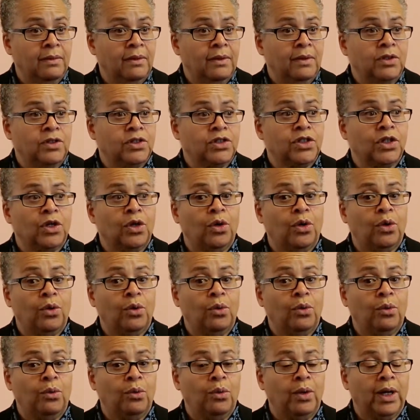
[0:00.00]

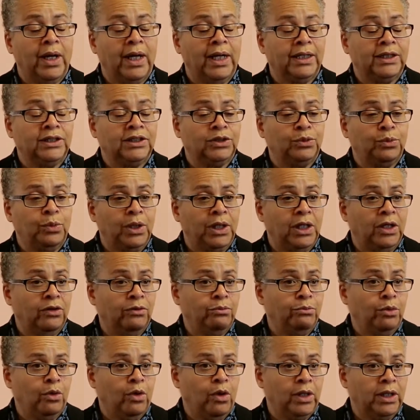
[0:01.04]
So as we
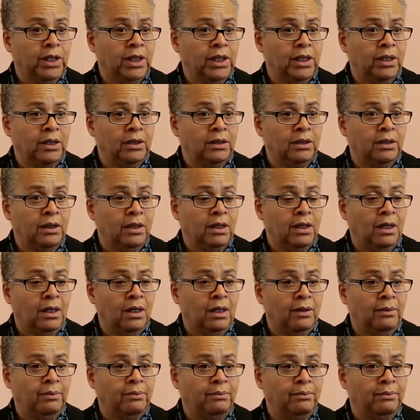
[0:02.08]
have brought in
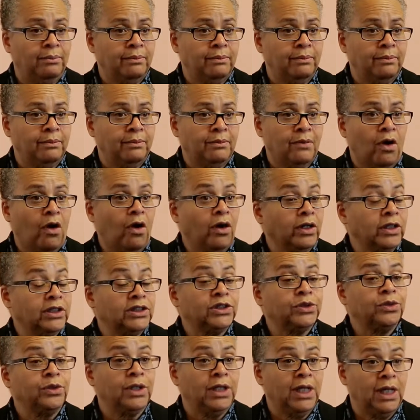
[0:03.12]
artists
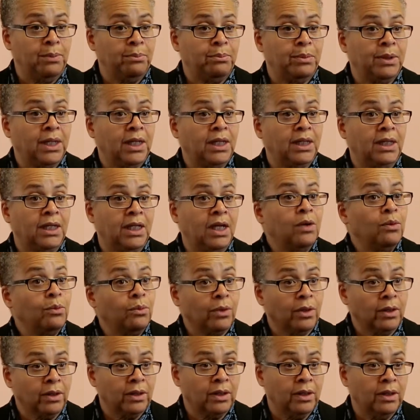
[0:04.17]
through the NPN
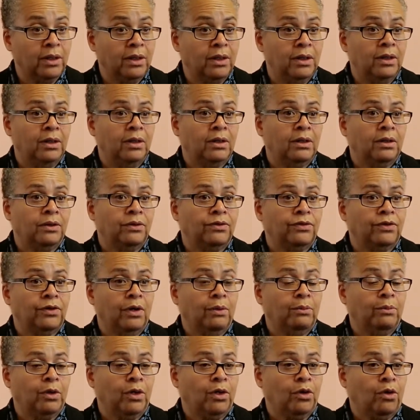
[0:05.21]
network
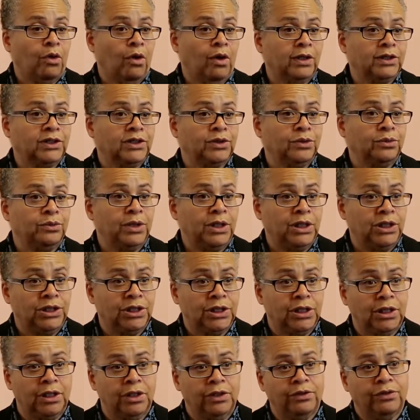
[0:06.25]
from across the
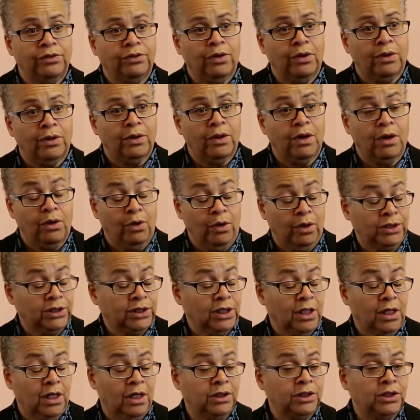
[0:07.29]
region and across the
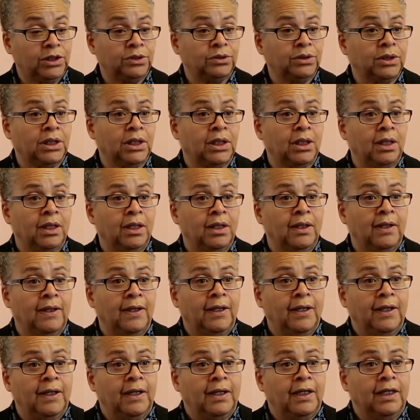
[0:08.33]
country,
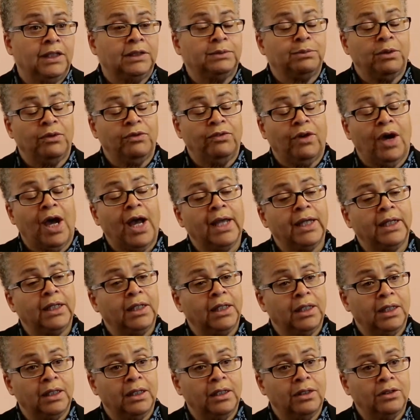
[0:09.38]
it's
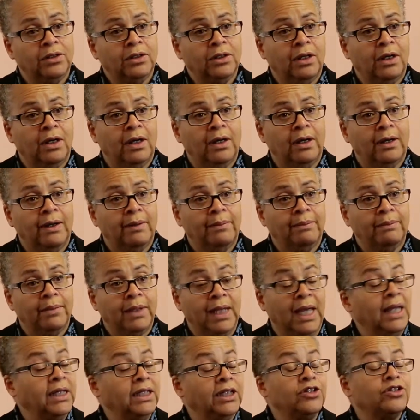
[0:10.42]
provided, and
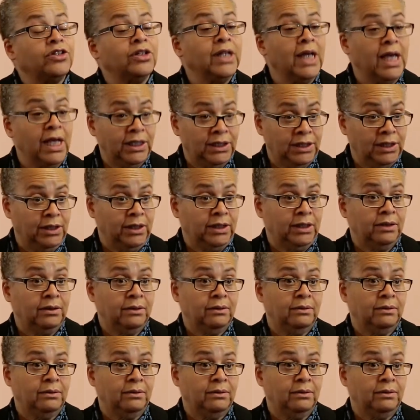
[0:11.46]
internationally,